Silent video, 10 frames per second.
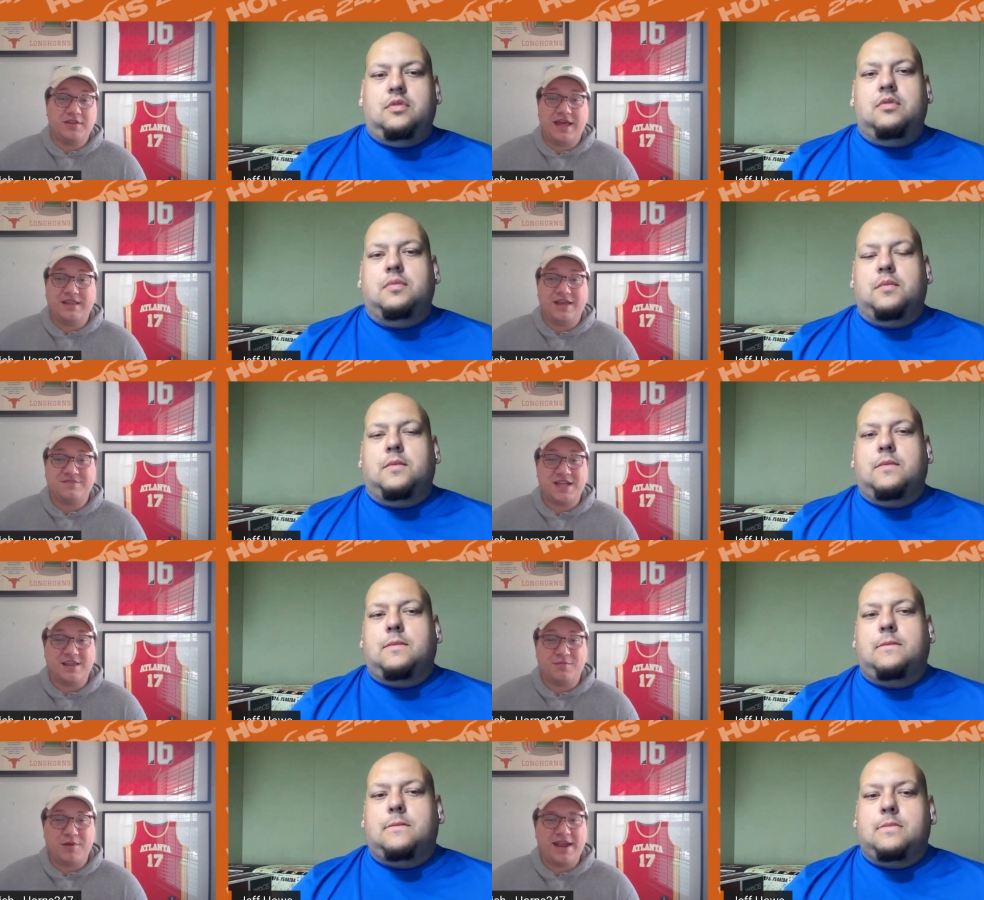Speaker 1: in that left side of the
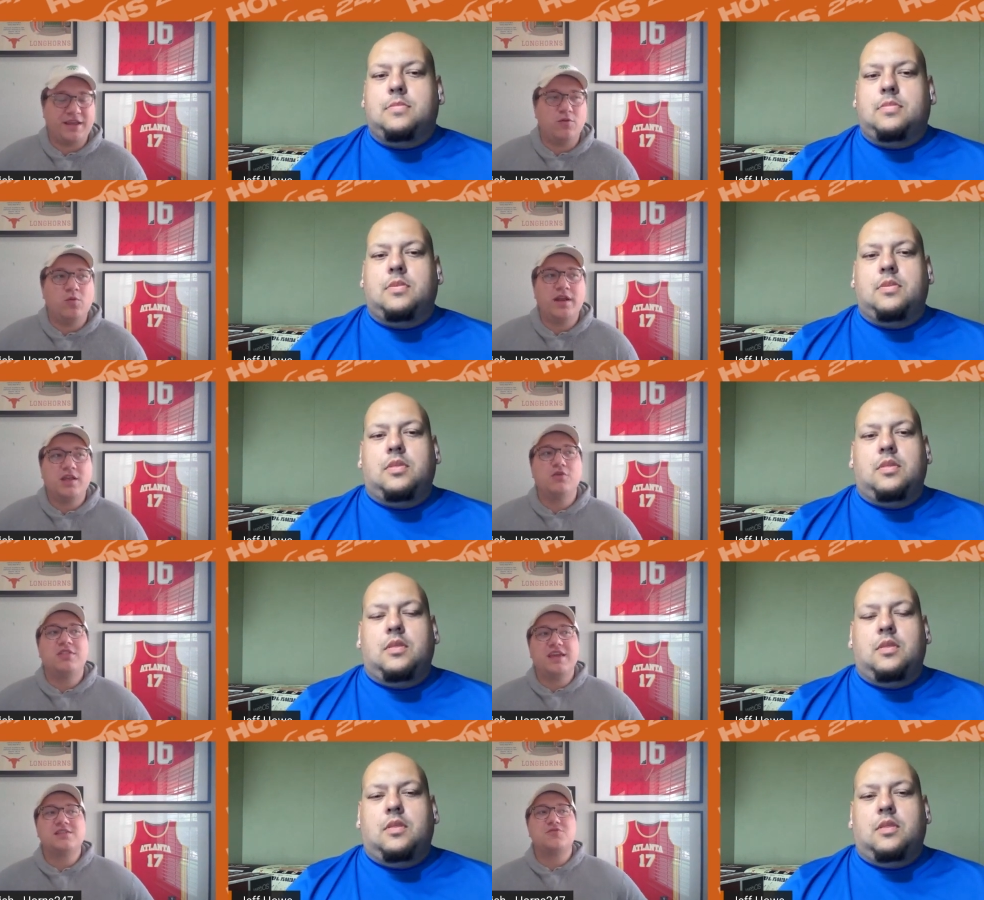bracket. What do you
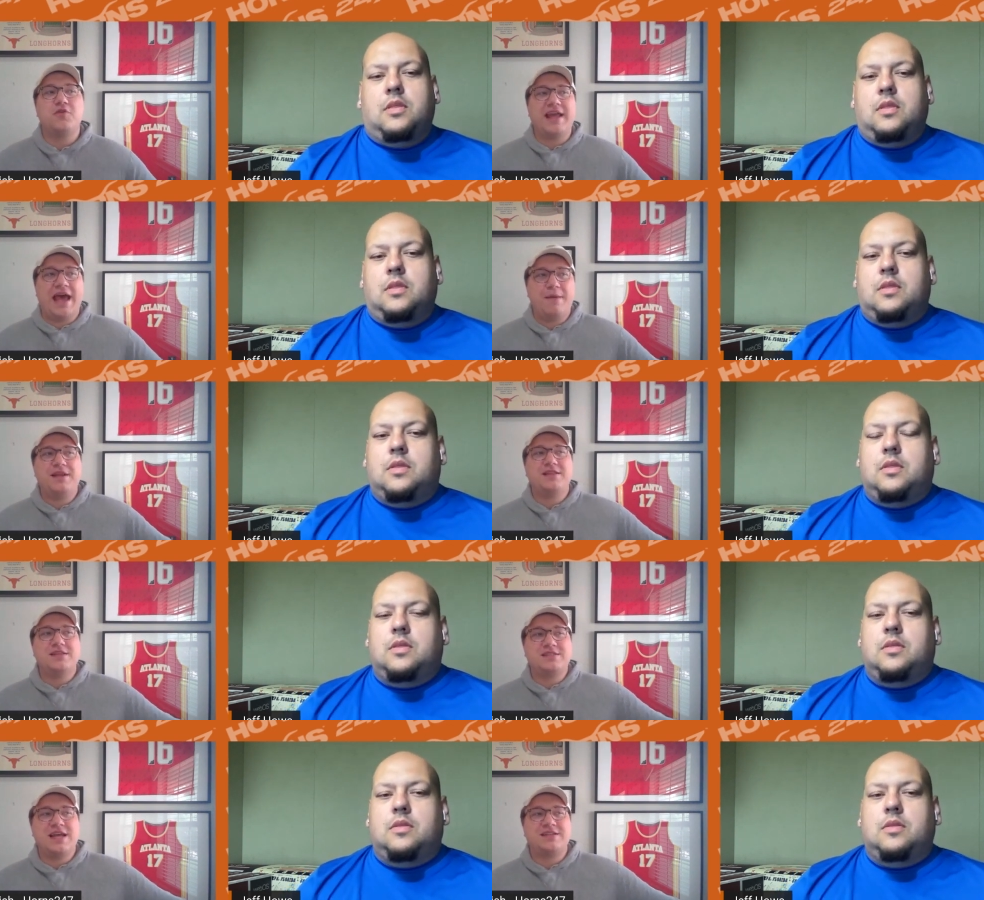think is going to happen in this
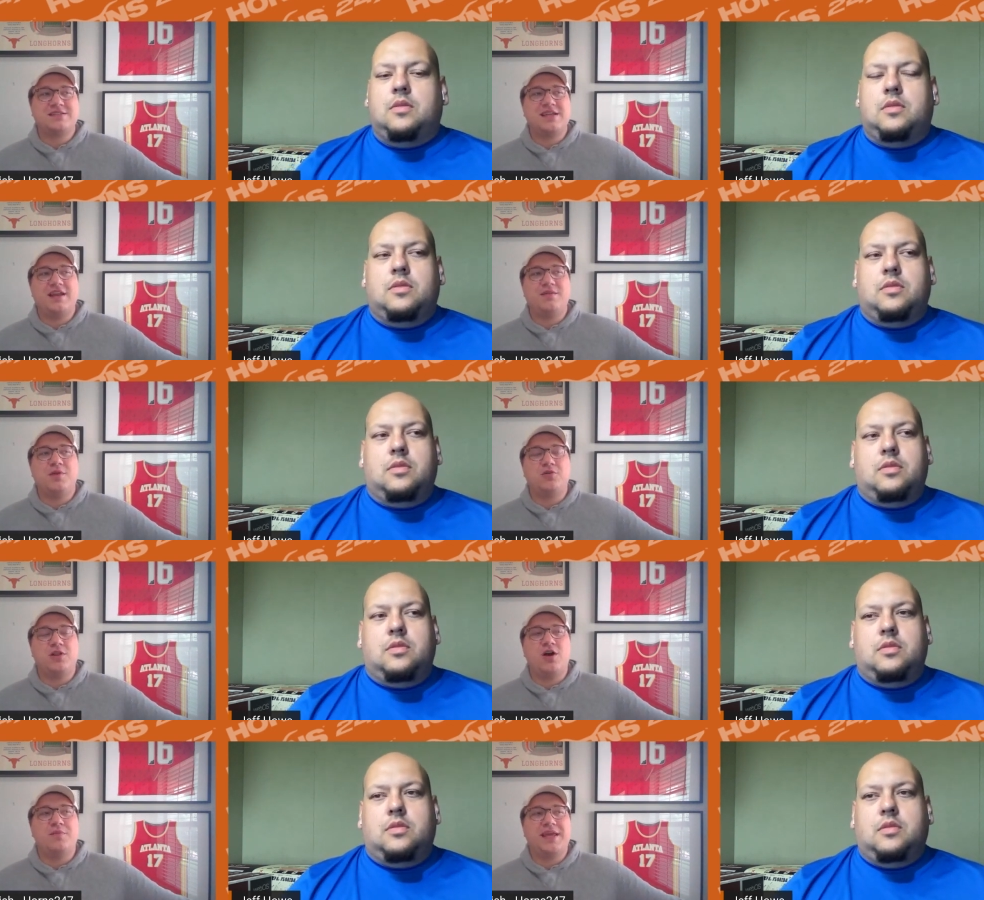Texas A&M
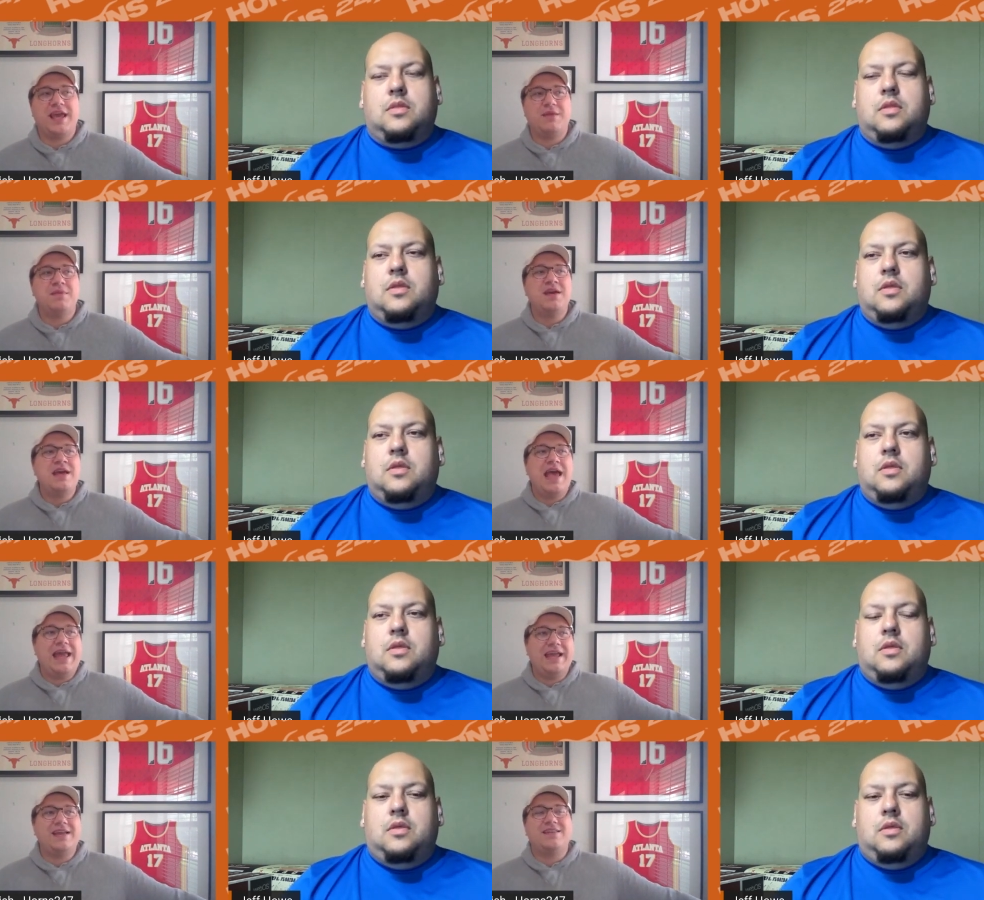Oklahoma game?
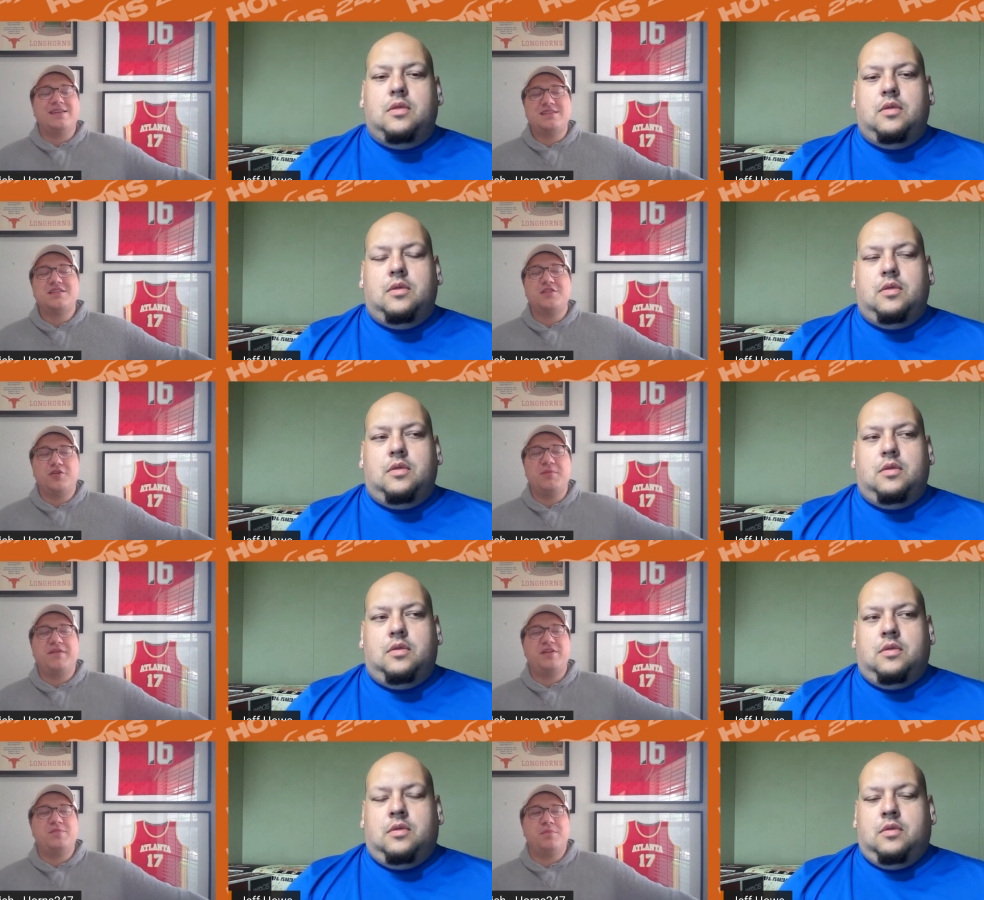And this is a little bit of an
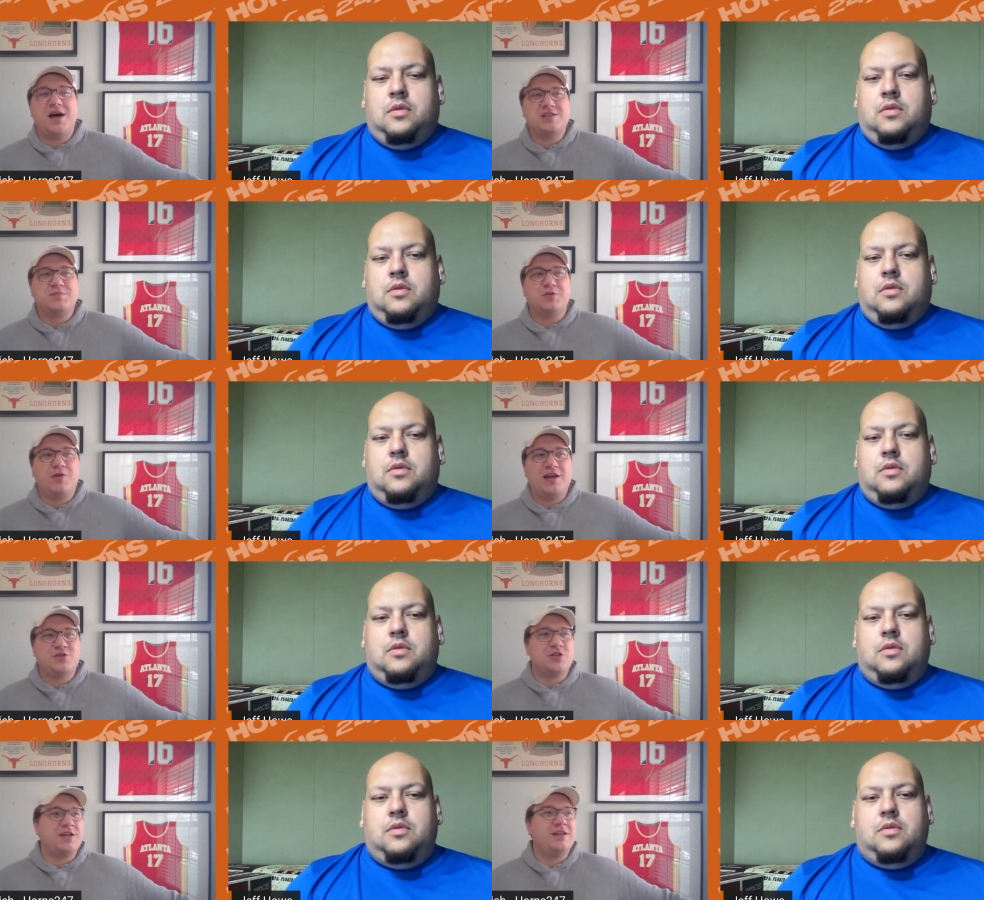impossible
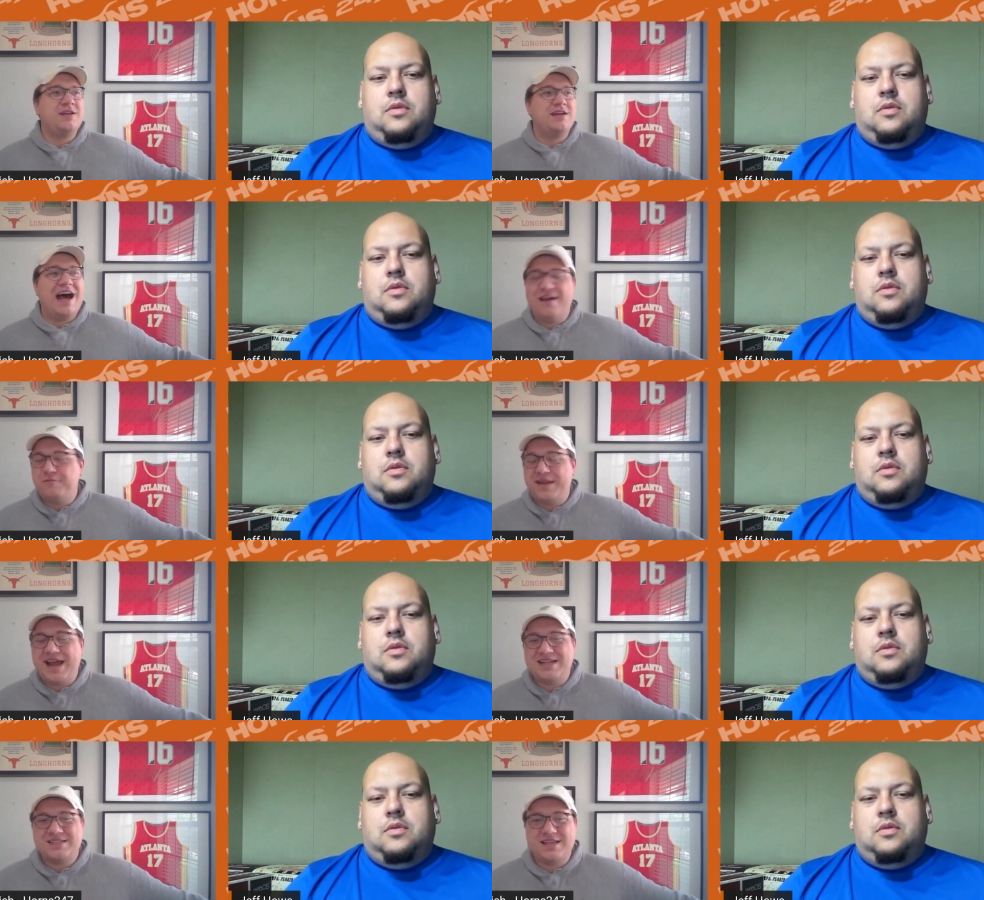question. I've been
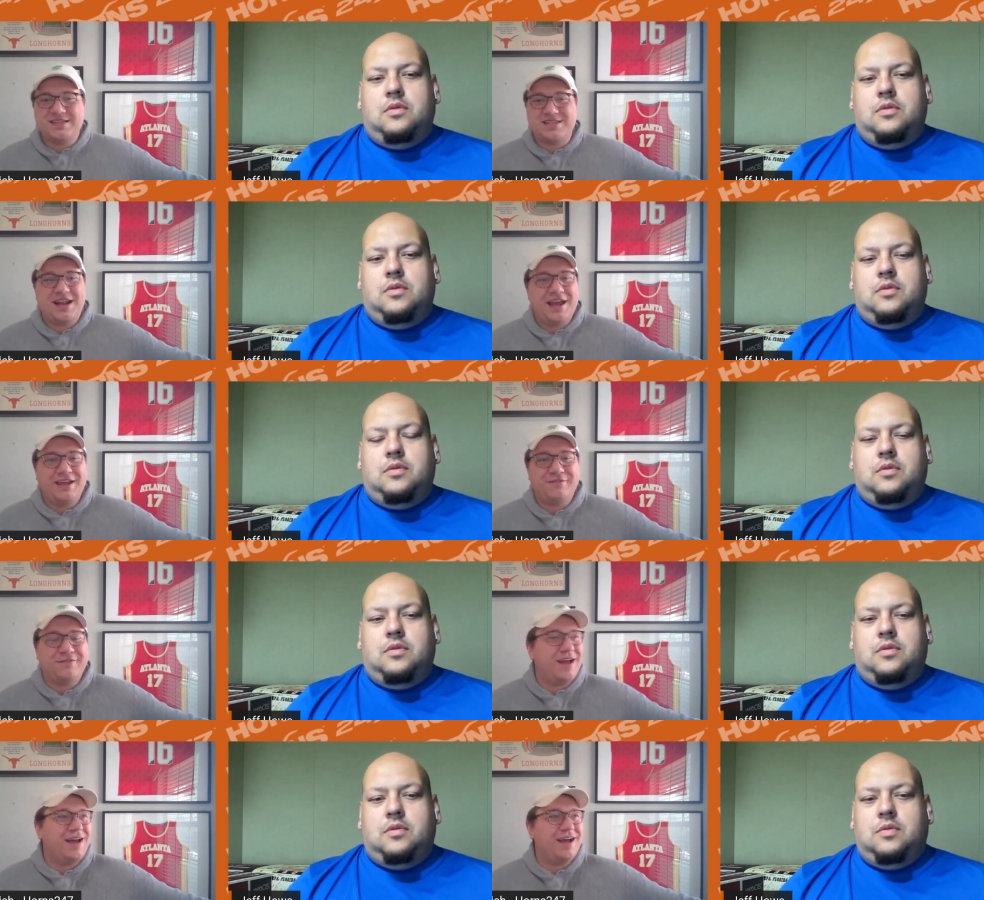asked this, and I've
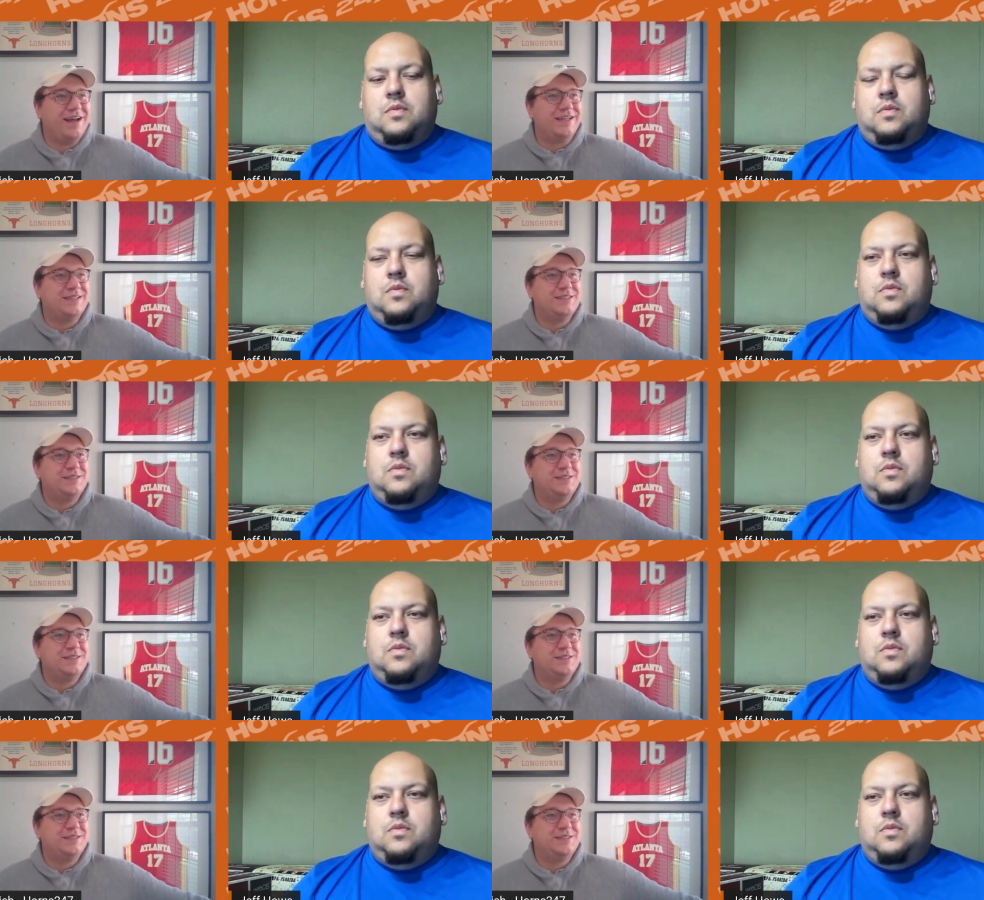uh,